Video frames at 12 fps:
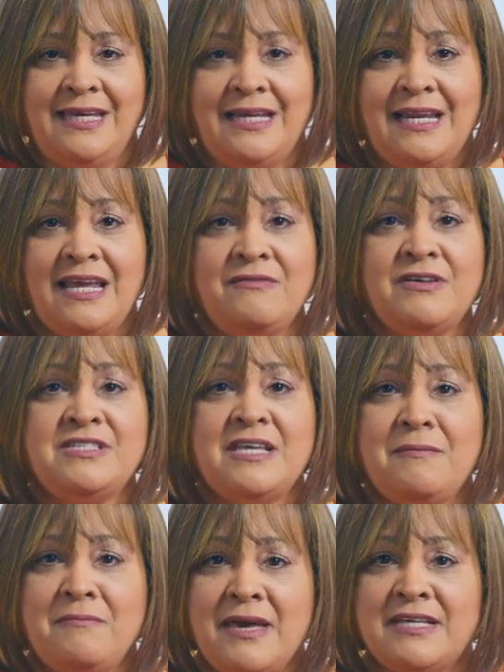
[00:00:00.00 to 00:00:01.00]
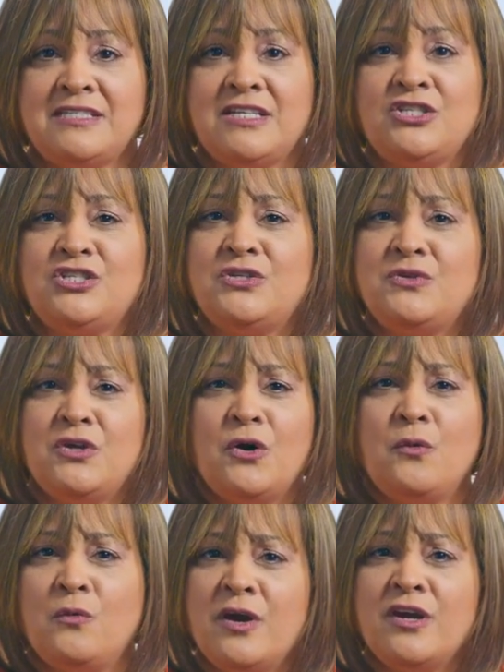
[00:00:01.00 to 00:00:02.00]
Leave us a message to know
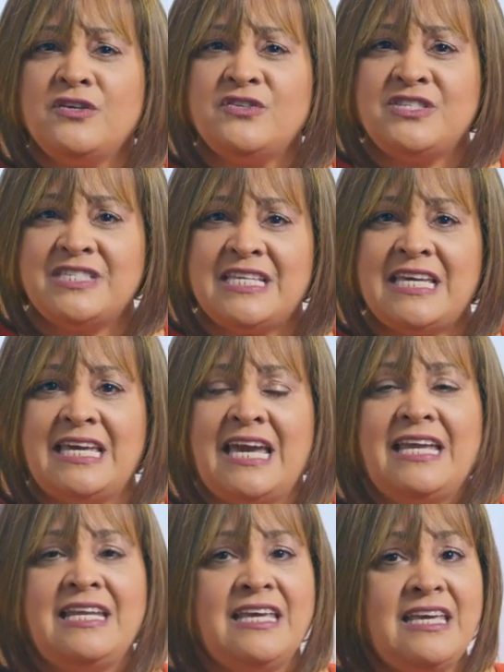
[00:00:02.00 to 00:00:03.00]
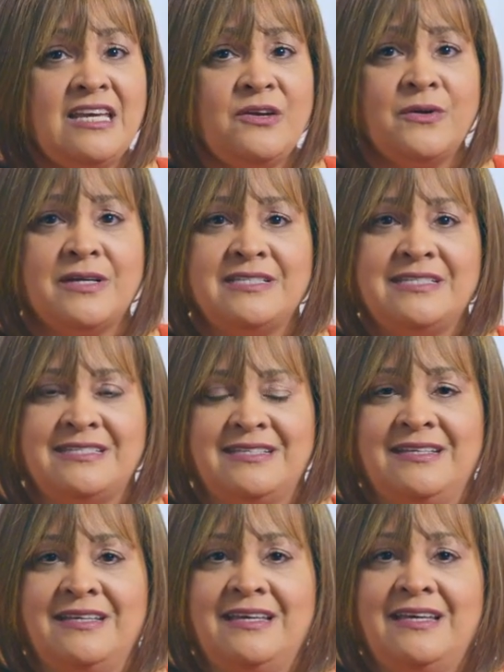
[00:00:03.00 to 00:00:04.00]
where you see and hear us.
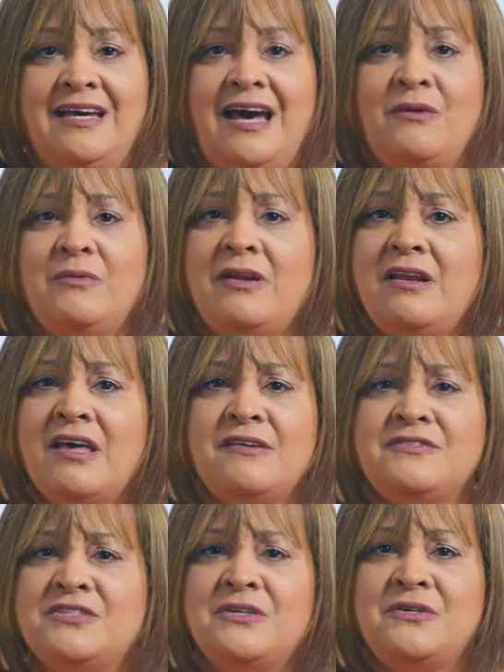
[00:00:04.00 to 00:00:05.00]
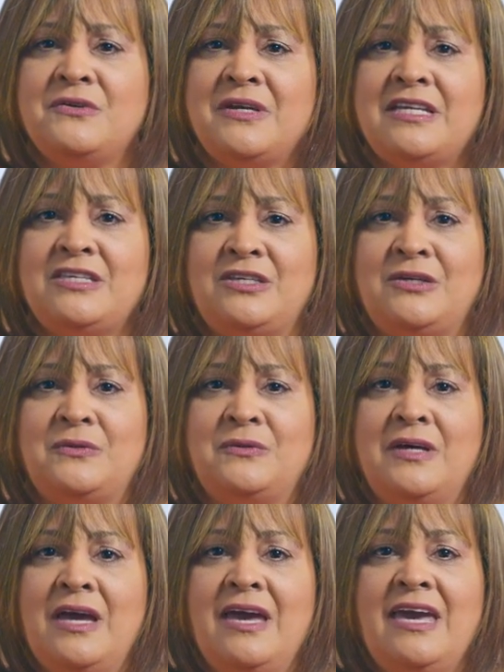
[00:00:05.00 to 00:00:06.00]
I would love to greet you
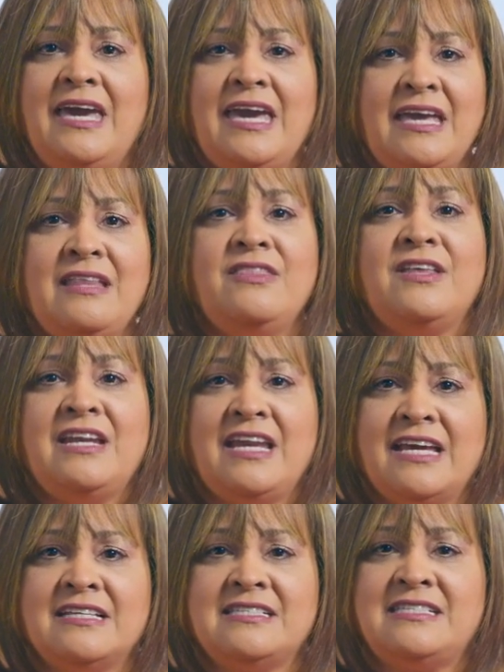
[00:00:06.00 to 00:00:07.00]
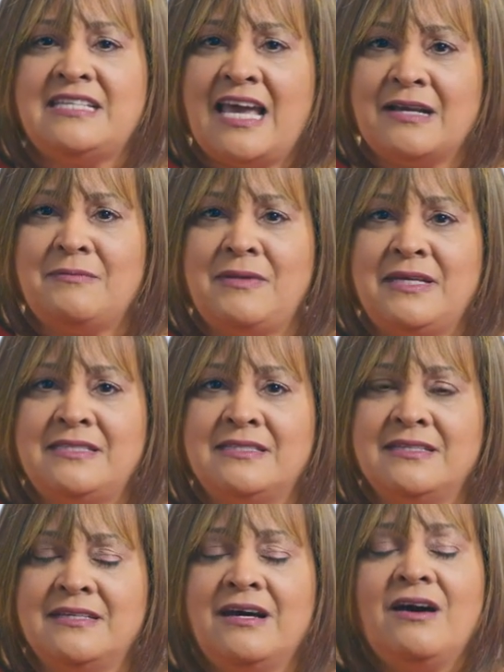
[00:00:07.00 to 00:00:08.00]
in the next segment
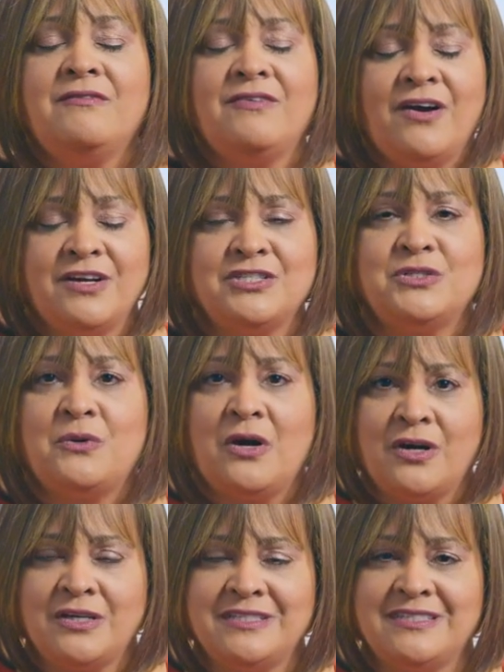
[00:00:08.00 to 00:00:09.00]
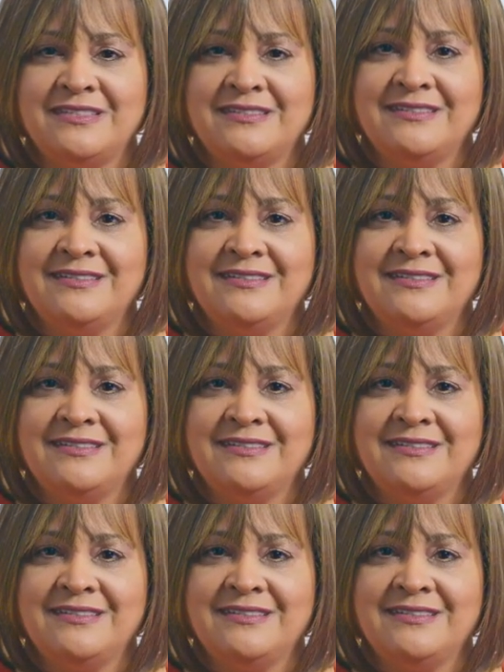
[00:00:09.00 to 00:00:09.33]
of Heart to Heart.